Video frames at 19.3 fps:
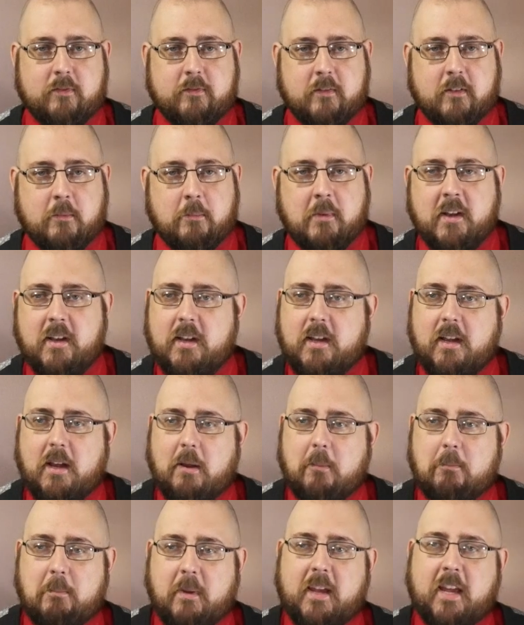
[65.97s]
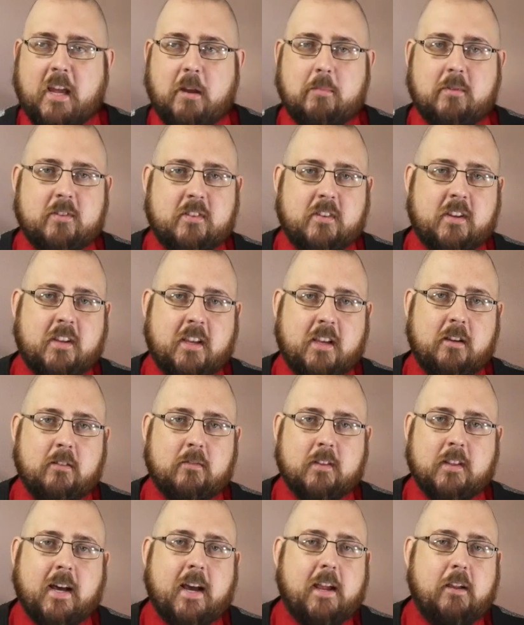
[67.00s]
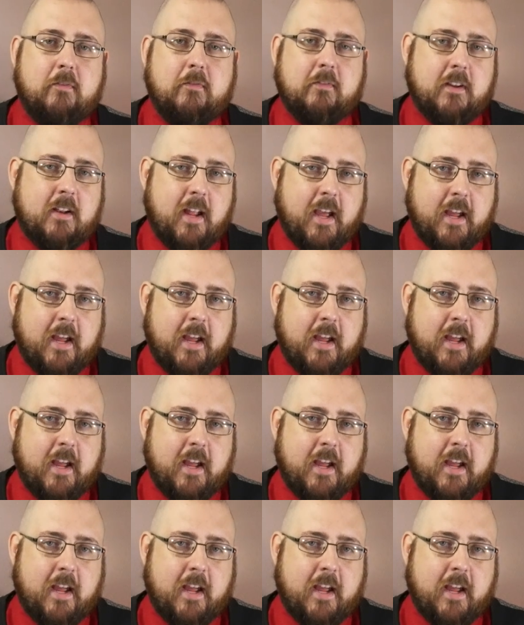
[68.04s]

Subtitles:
from being able to give life and